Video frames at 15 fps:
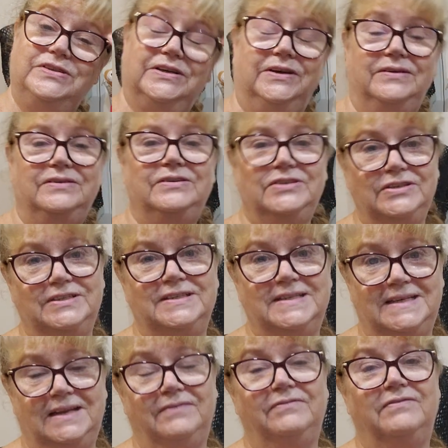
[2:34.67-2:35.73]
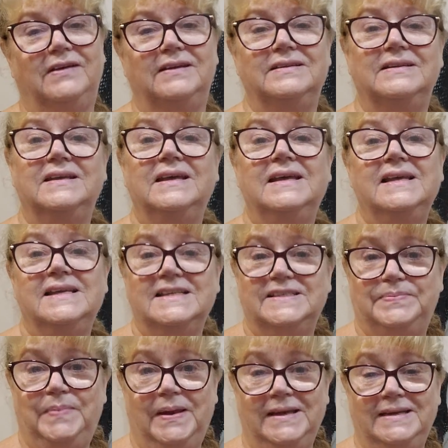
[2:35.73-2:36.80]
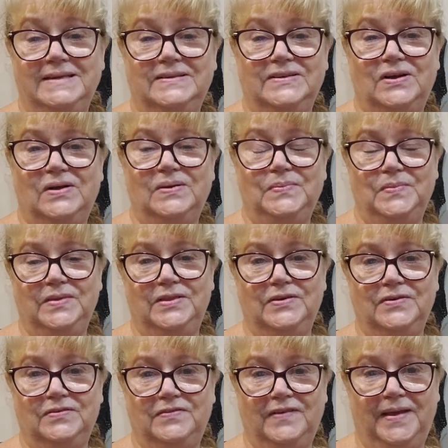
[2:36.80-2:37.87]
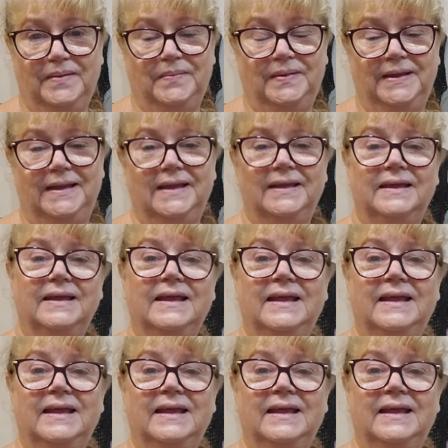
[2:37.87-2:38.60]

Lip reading: you don't, you just had fun spending time with your family.